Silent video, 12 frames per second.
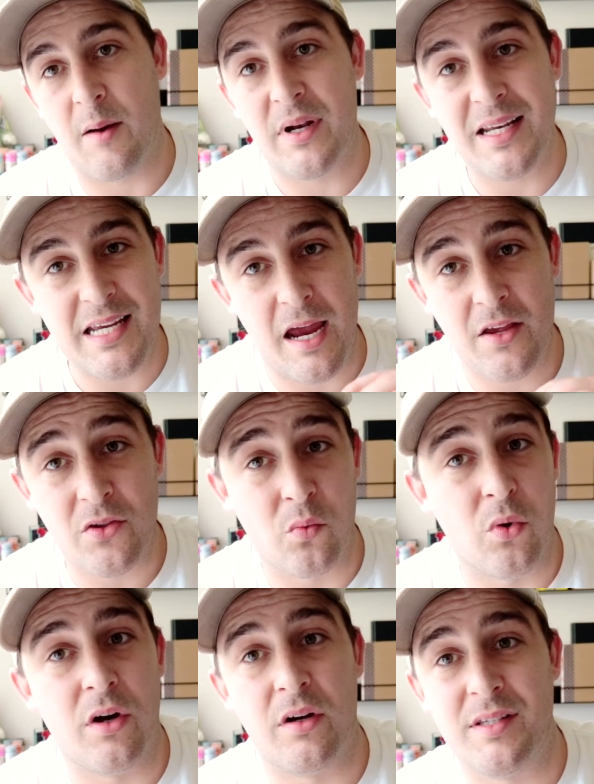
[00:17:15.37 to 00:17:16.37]
I'm going to take the
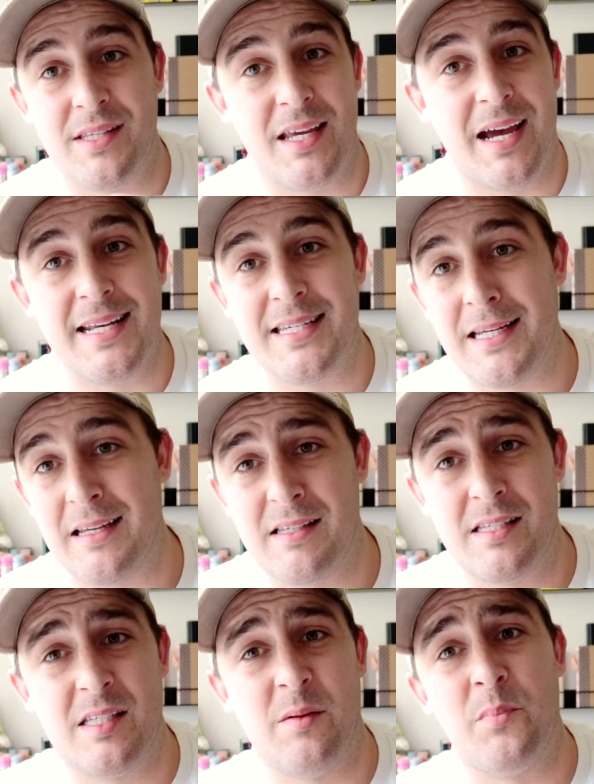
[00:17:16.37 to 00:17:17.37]
words, the ideas,
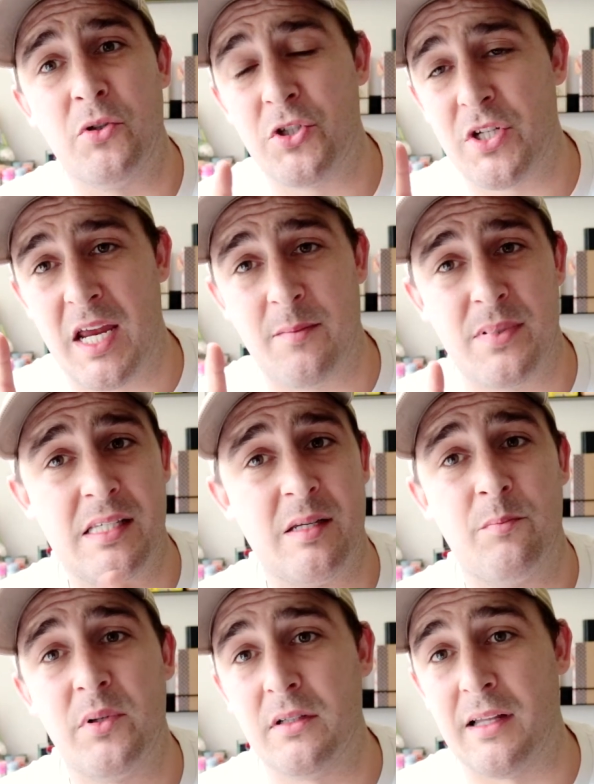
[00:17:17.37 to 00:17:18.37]
simple shapes,
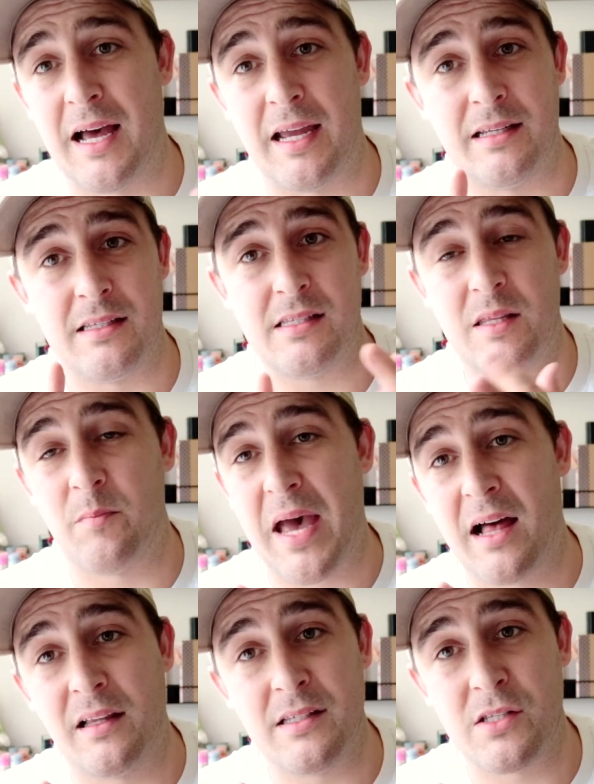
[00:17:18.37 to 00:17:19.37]
simple lines, the
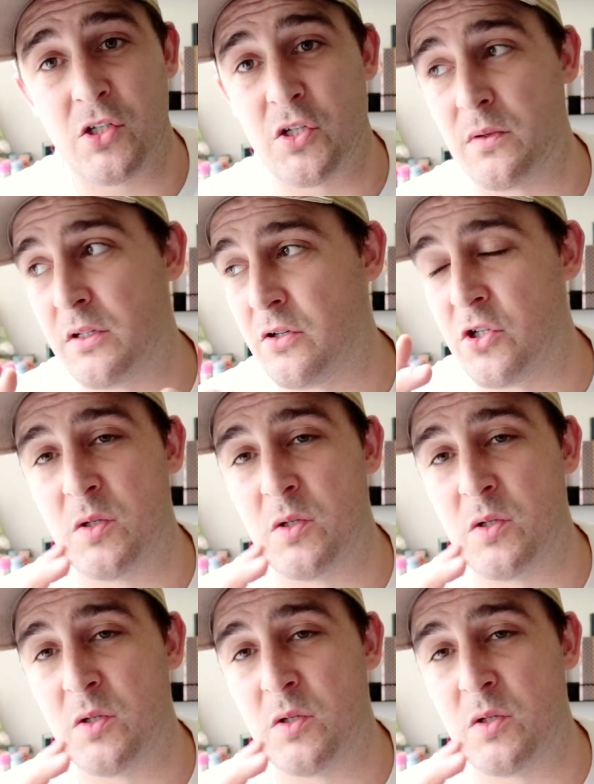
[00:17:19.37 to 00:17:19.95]
palettes that she would use.